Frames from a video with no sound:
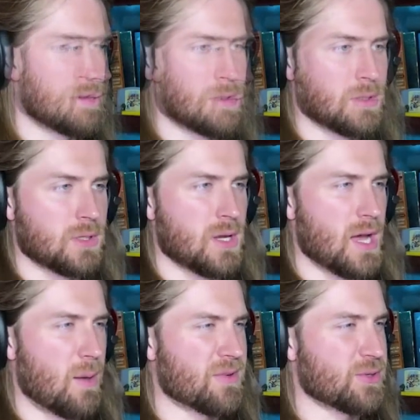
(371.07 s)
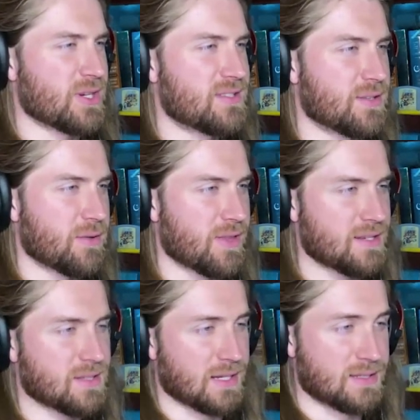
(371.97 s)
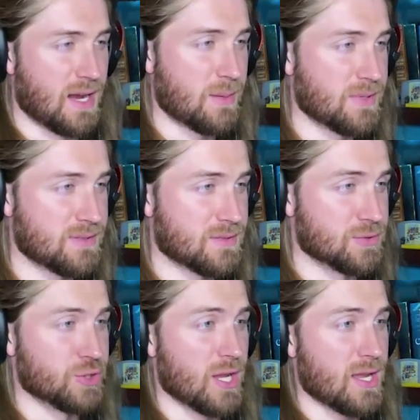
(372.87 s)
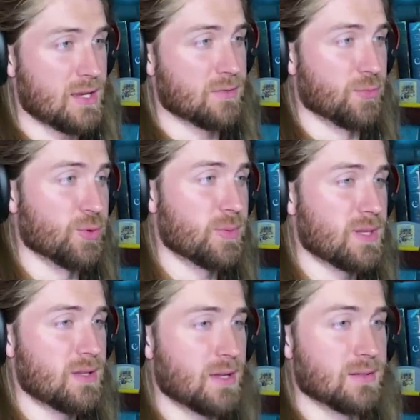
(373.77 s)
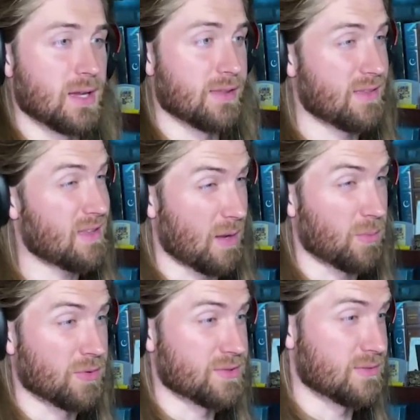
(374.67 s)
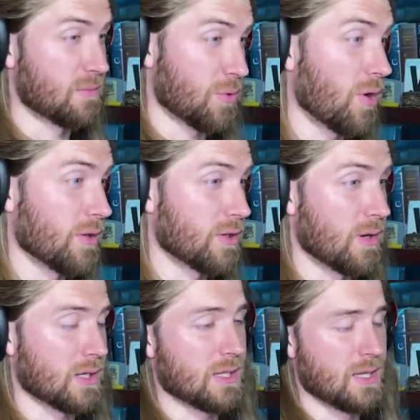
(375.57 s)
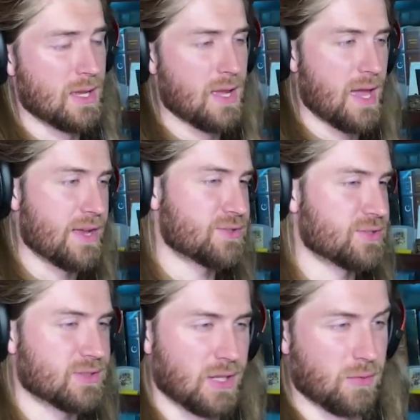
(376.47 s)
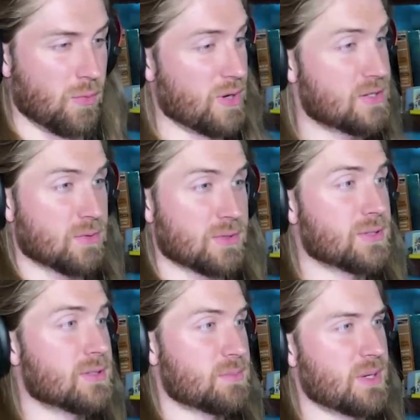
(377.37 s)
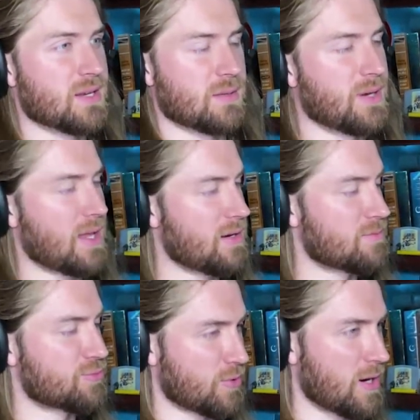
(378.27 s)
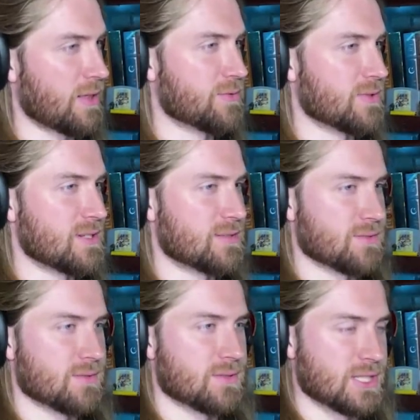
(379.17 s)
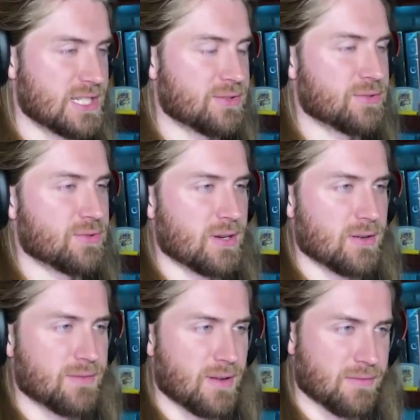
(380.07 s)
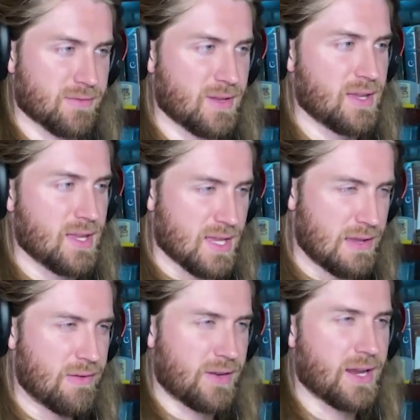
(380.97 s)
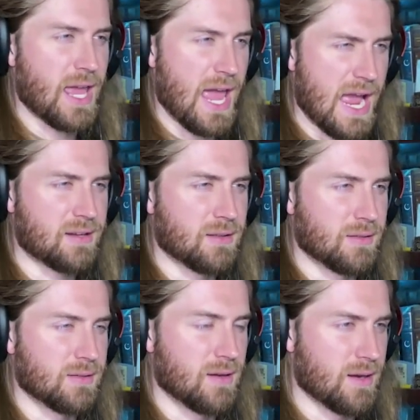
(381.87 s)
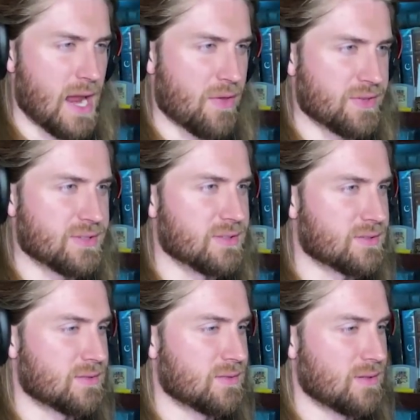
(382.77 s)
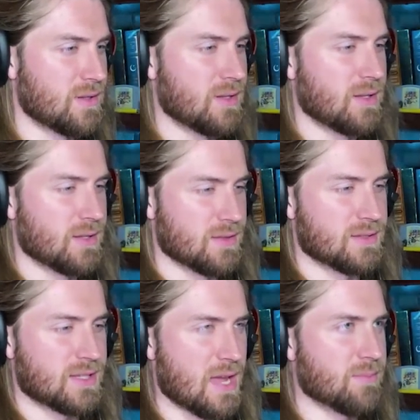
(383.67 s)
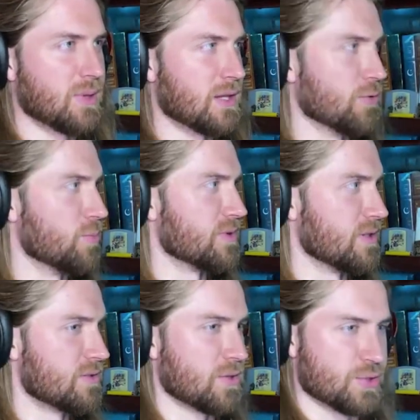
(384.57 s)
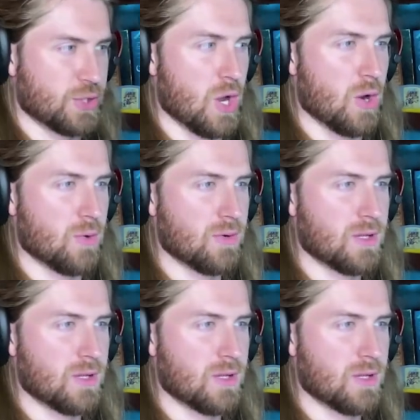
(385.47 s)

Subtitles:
I'm gonna start to consider things like diamonds and jade and ruby and I think emeralds, if I'm recalling correctly, as just like resources, because I'm gonna end up trading those to the desert trader if I've got a handle on how this gameplay loop is gonna start to go.